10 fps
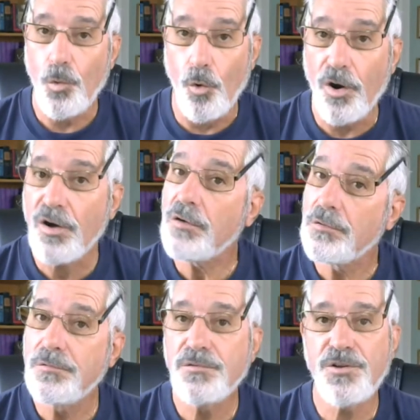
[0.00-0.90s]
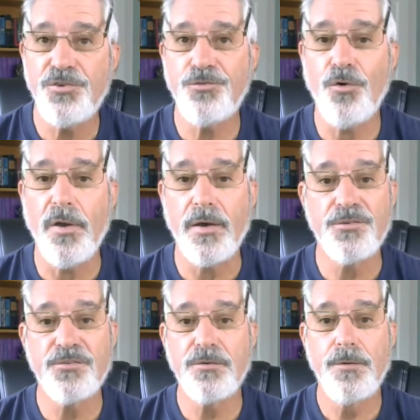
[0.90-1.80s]
or destroy
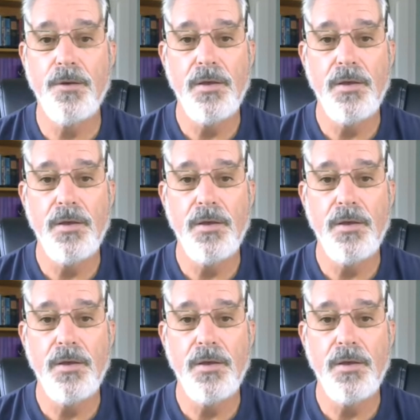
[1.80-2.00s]
us.